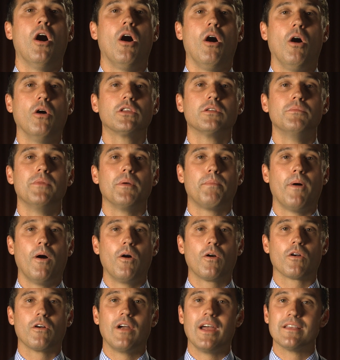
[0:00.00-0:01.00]
Ultimate
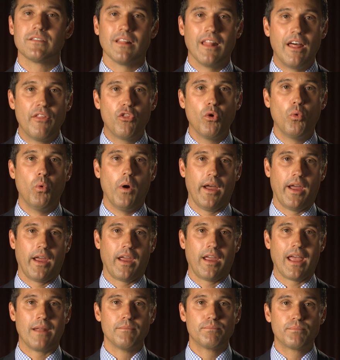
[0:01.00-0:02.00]
Poker has led the
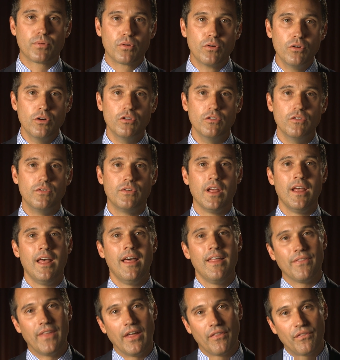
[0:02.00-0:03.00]
way and proved
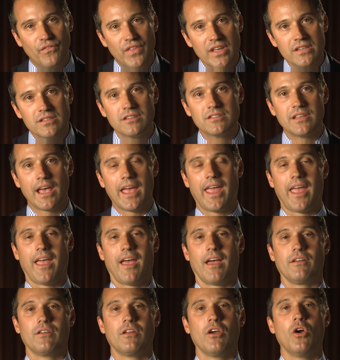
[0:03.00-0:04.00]
that this is a
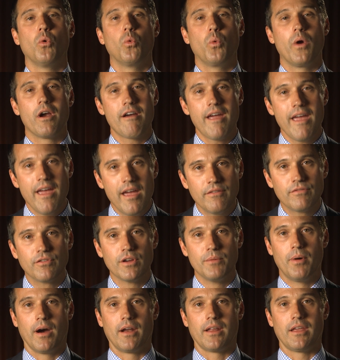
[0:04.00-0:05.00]
hand where
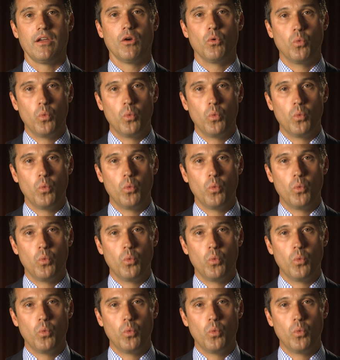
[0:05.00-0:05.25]
everybody